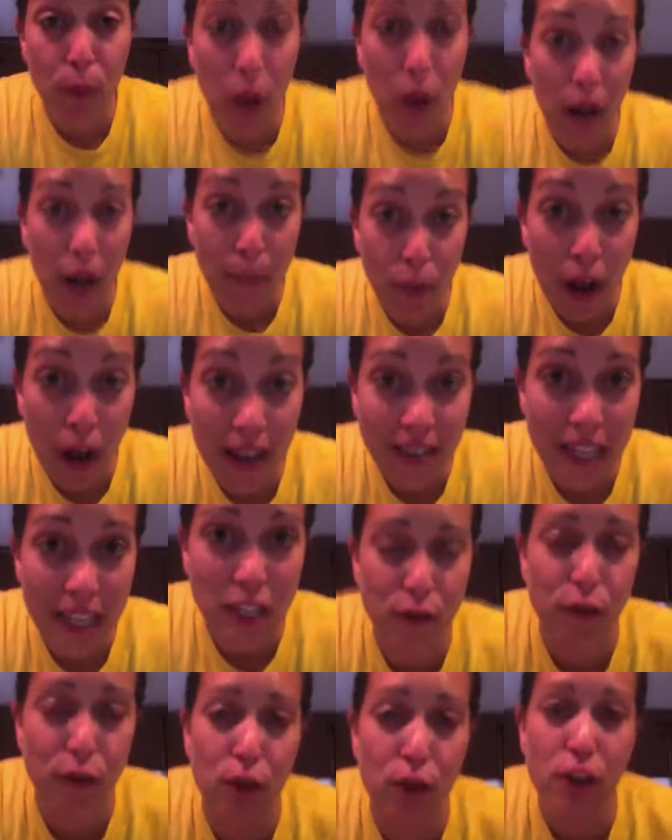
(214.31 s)
I process
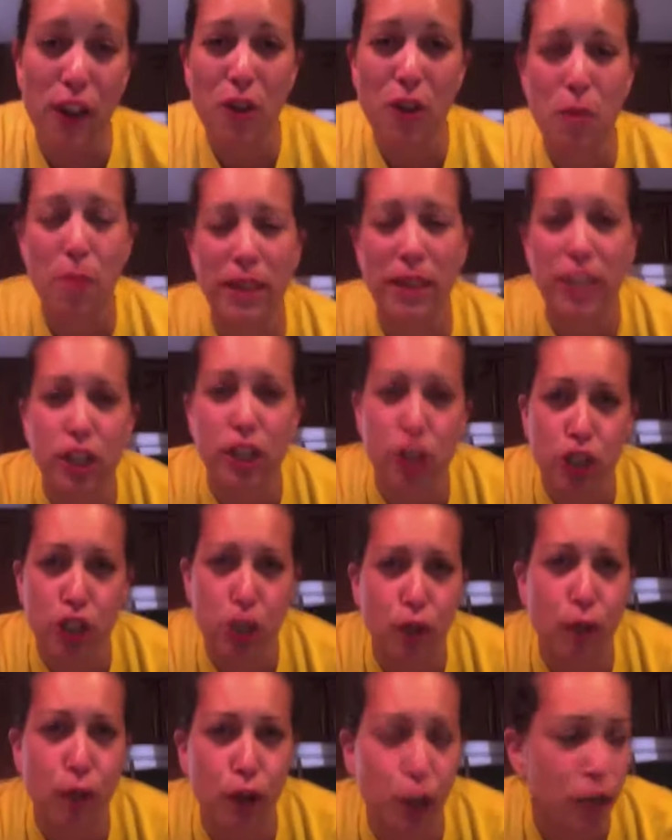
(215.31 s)
it for another minute or
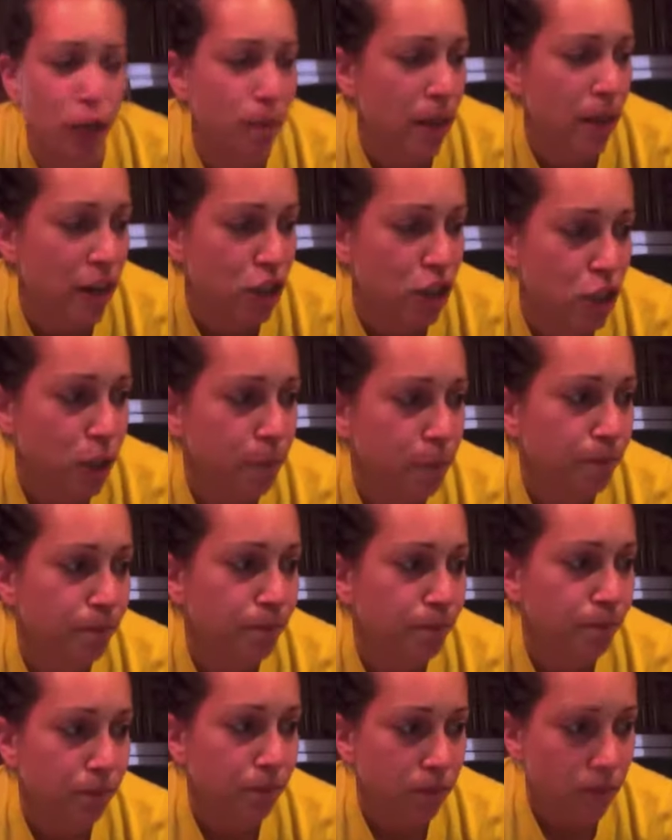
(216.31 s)
two for good measure
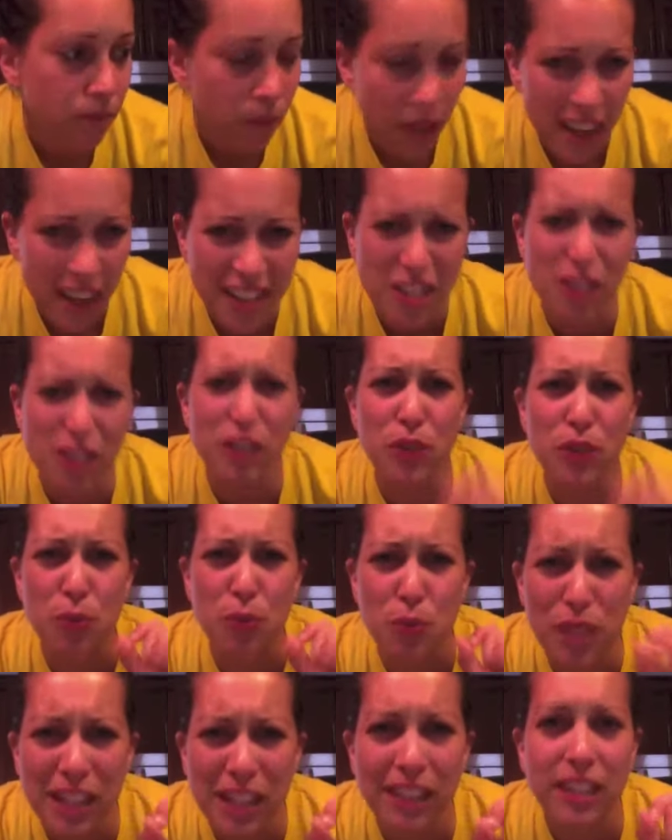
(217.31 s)
until it's
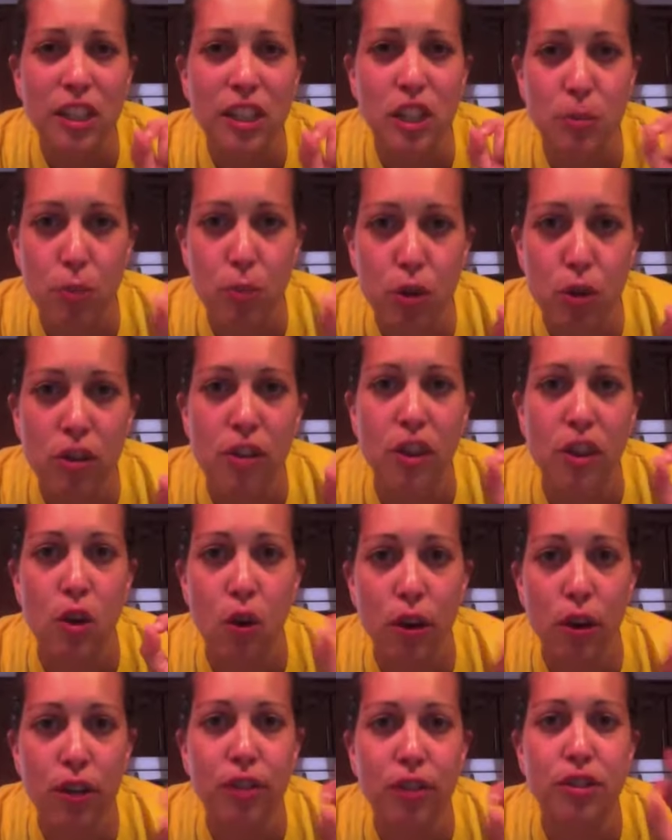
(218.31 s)
really smooth and the
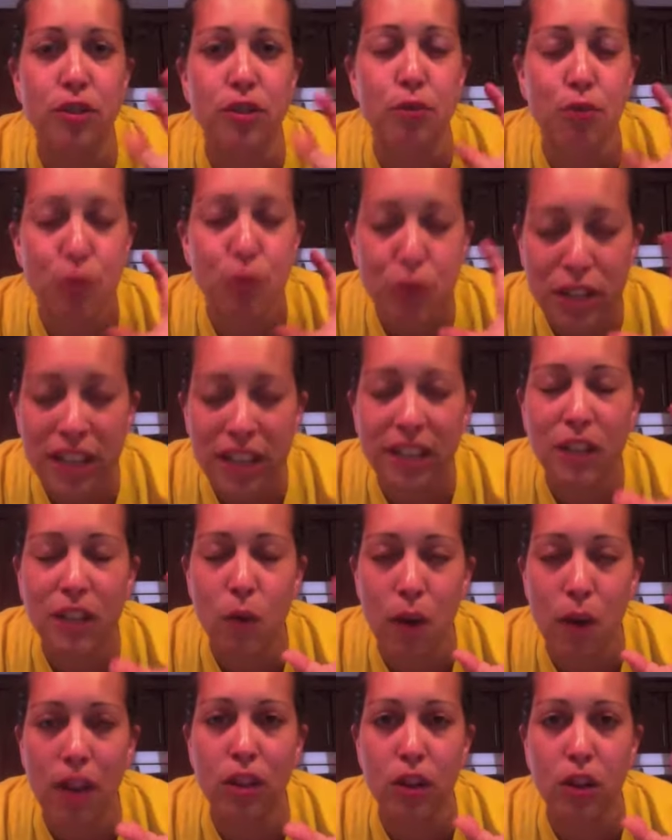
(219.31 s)
oils are really
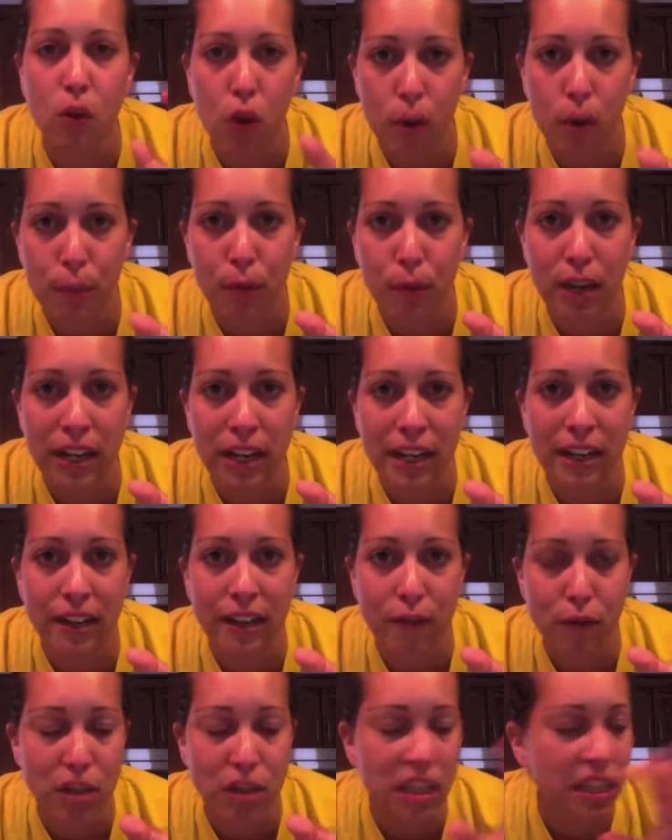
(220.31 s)
well incorporated and
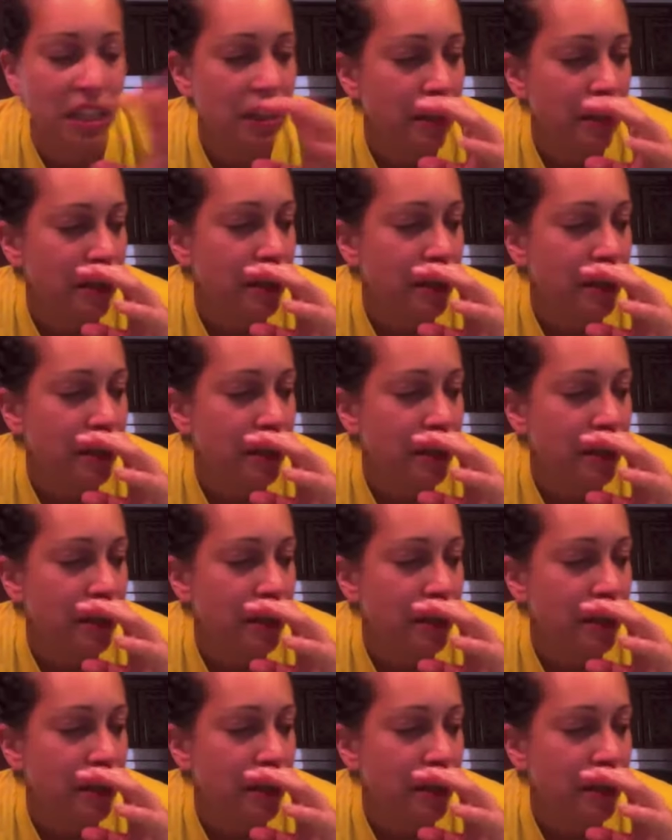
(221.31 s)
released.